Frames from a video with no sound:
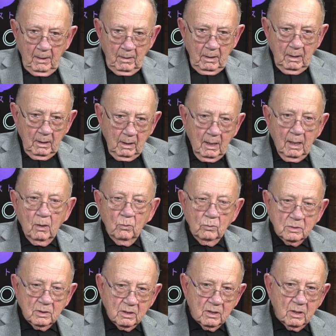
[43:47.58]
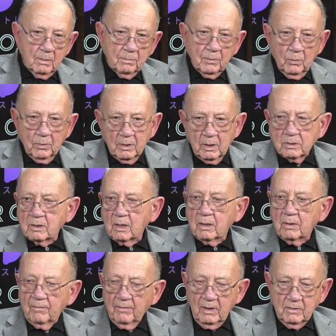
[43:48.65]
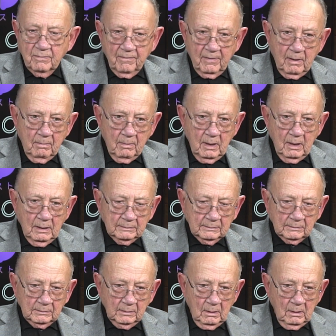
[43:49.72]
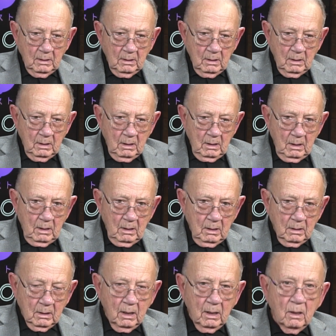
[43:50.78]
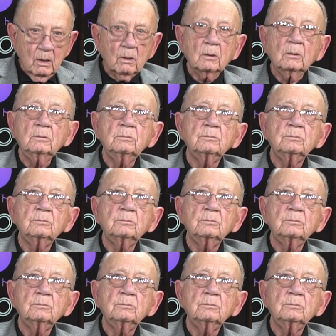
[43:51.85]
a guy who was a skipper with the Genovese family, Pico,